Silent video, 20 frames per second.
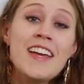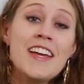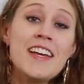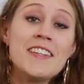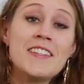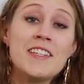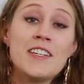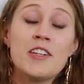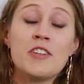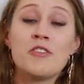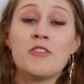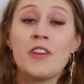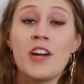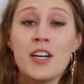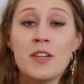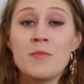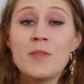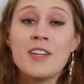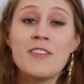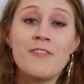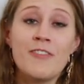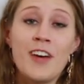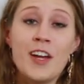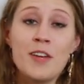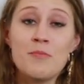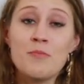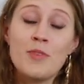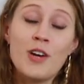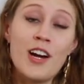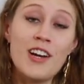it's an incredibly
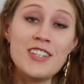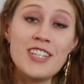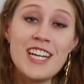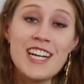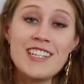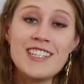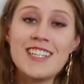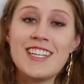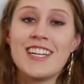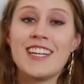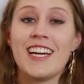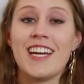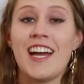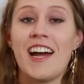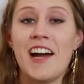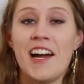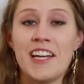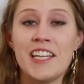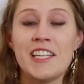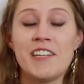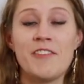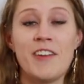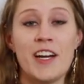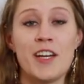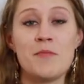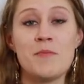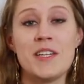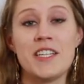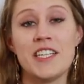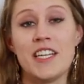fun project and I highly
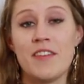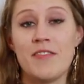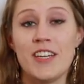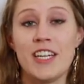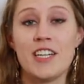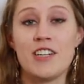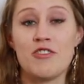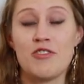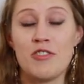recommend giving it a